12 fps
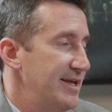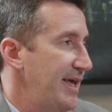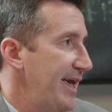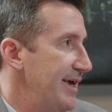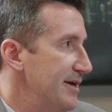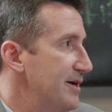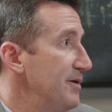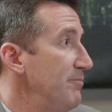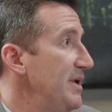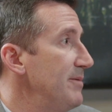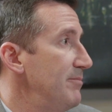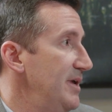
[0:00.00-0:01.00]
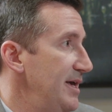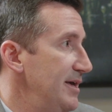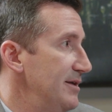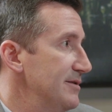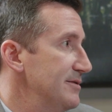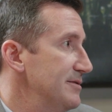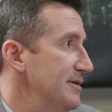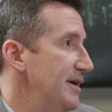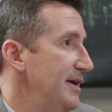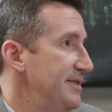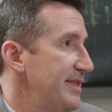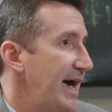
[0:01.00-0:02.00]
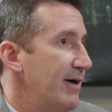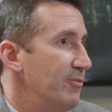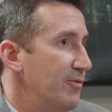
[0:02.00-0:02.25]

a commitment, and that